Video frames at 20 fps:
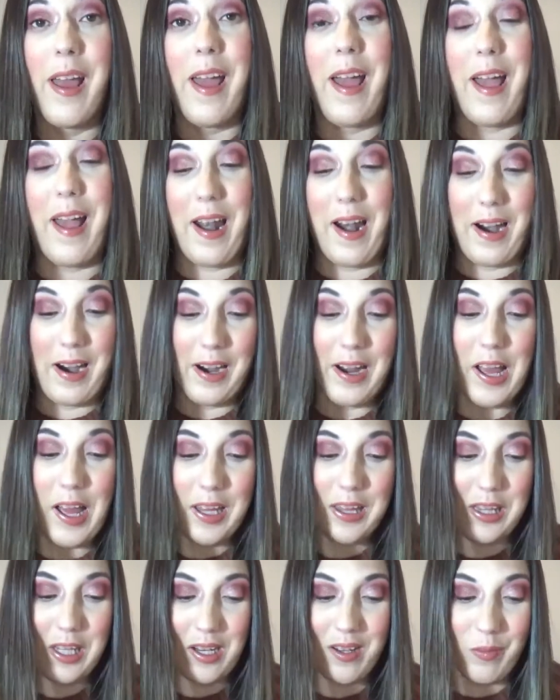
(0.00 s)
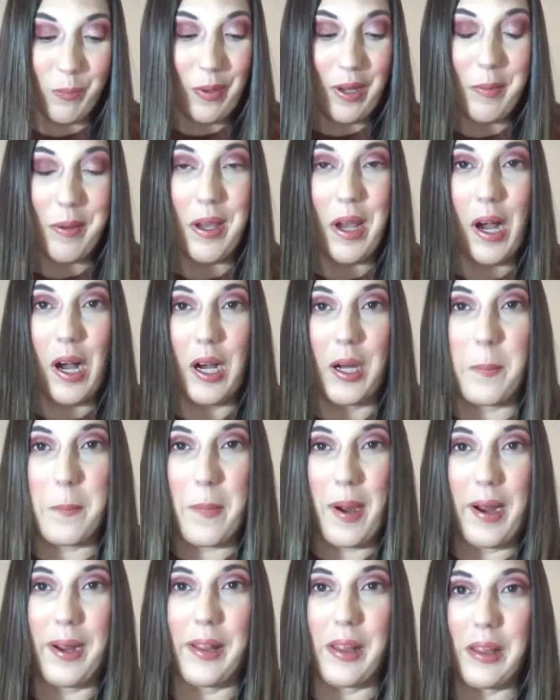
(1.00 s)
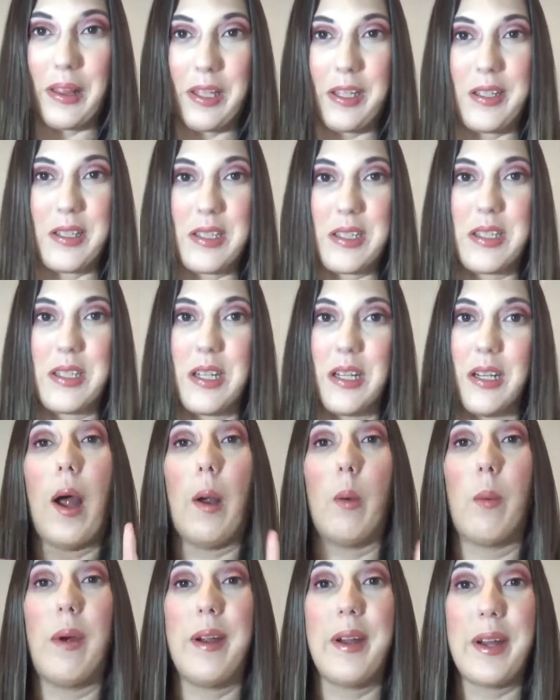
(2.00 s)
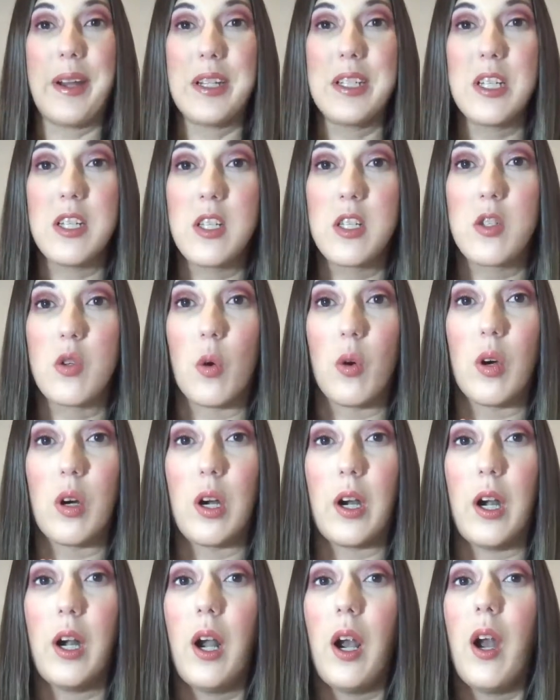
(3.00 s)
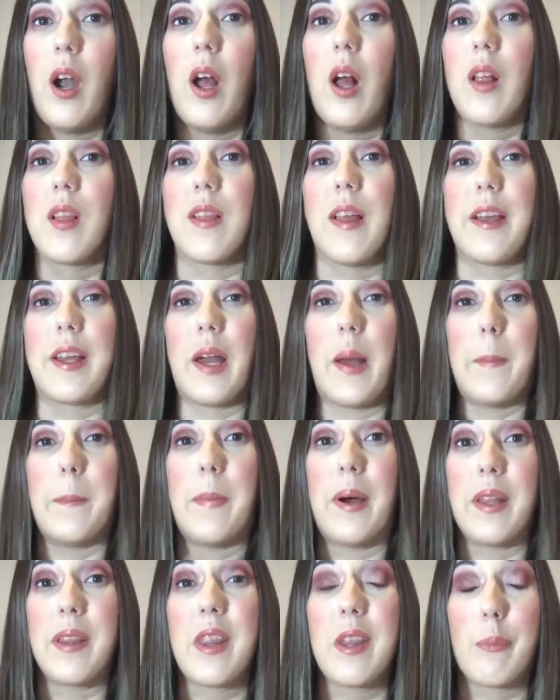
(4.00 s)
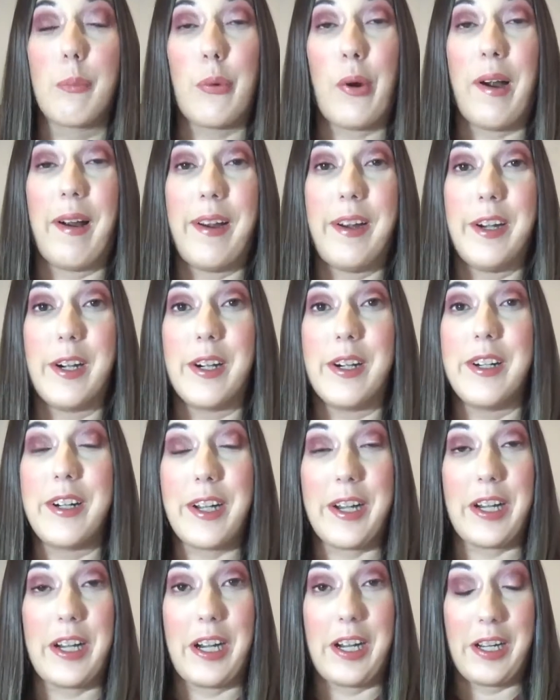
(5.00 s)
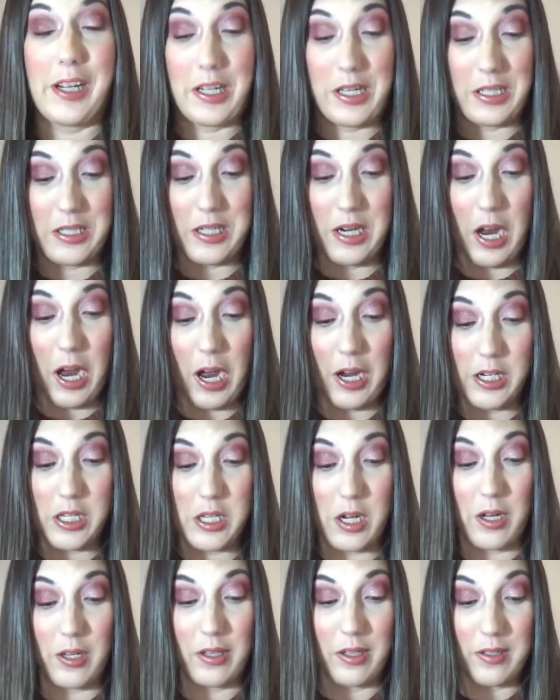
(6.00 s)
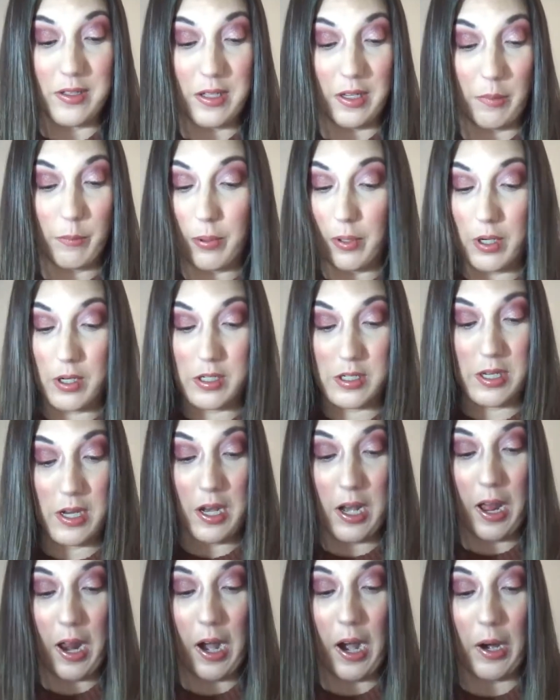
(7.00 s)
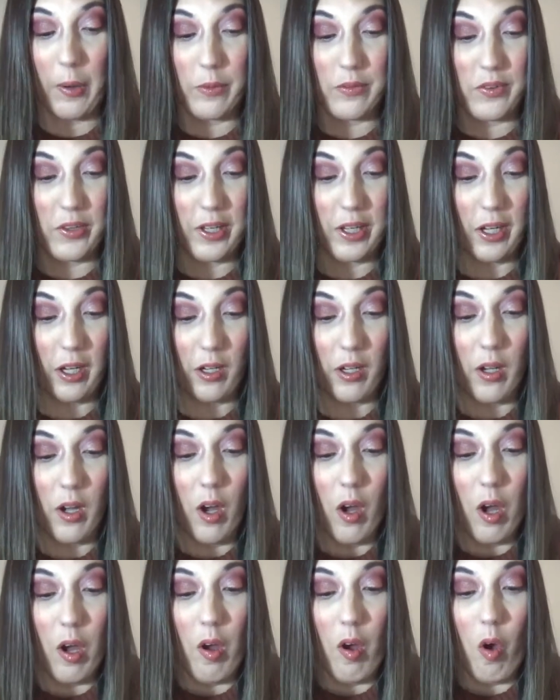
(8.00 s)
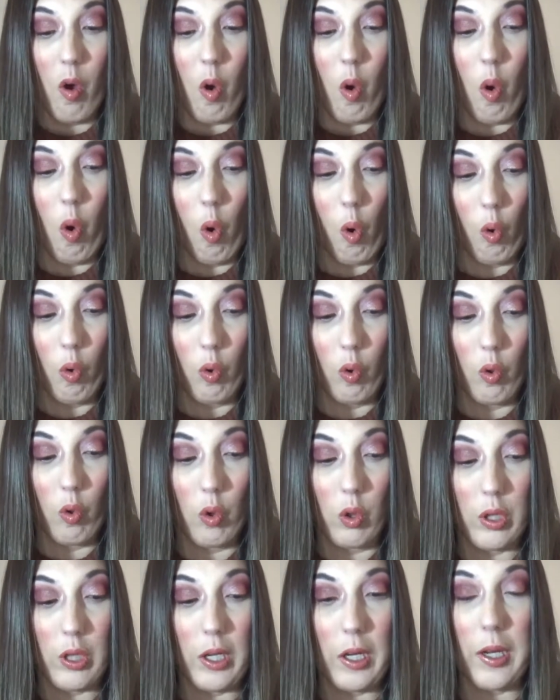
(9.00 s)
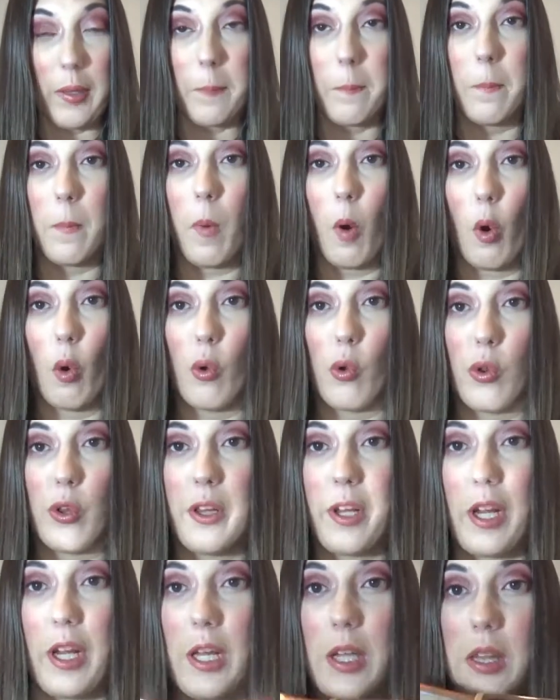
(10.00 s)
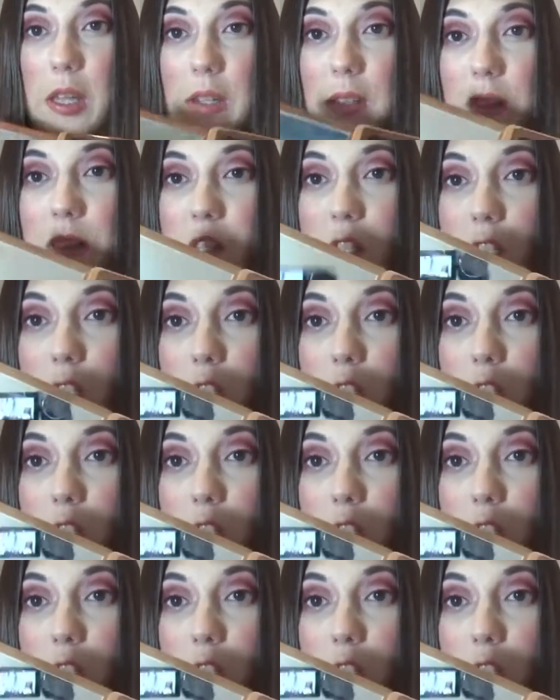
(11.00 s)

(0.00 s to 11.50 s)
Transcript: and I had this baby on my list. went into store like a month prior and I saw this in person and I was like, holy moly, this is